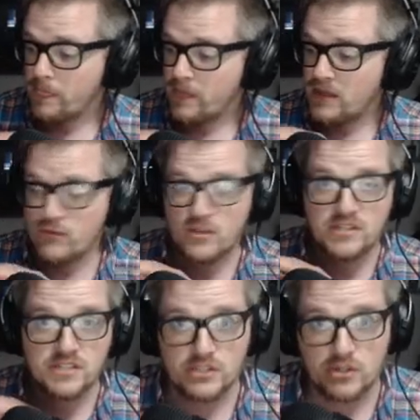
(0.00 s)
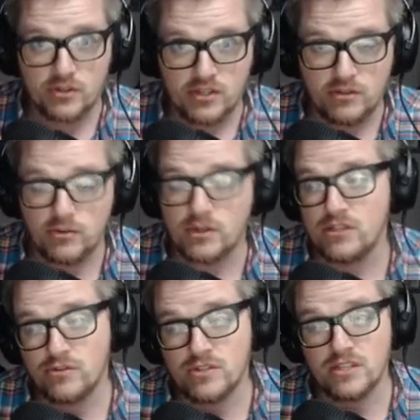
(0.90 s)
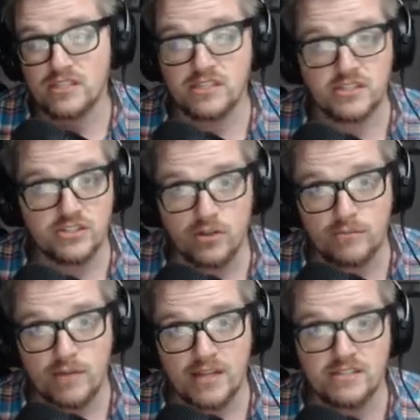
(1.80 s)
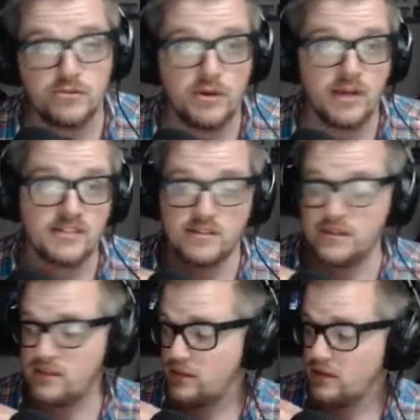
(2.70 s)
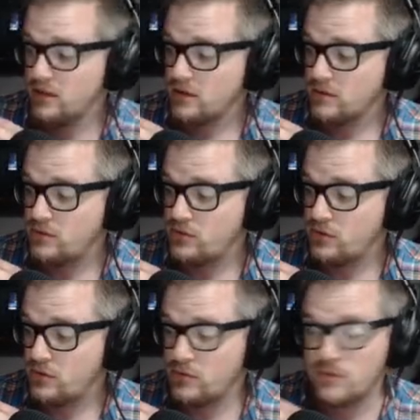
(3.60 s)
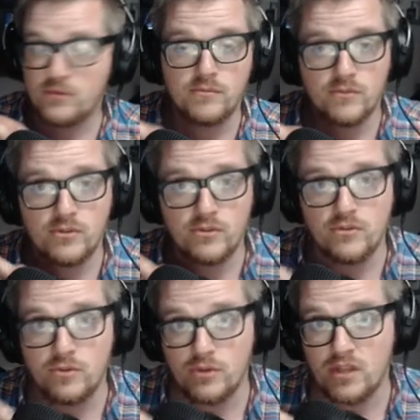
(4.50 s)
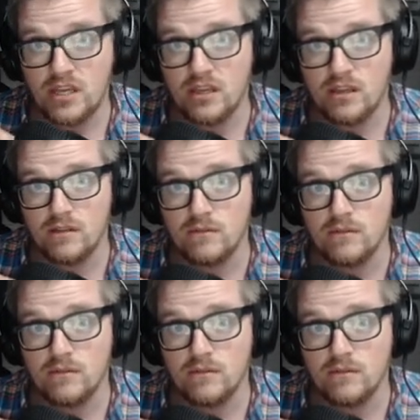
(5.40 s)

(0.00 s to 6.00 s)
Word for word: if you disenchant it, you can use the disenchant mats to actually to to to do the